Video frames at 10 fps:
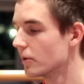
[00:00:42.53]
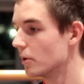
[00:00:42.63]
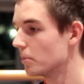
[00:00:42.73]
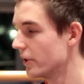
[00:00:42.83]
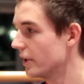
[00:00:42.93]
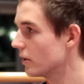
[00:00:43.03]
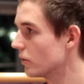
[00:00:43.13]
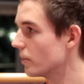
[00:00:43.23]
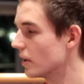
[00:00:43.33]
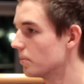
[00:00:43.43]
were pretty
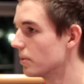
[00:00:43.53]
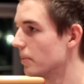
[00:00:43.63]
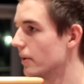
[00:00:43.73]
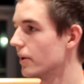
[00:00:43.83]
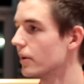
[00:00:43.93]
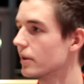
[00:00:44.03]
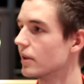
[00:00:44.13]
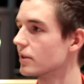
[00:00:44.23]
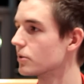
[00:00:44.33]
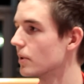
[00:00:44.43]
good, well prepared
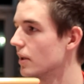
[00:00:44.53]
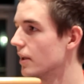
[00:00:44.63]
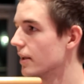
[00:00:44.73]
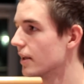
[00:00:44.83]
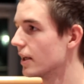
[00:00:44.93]
as well.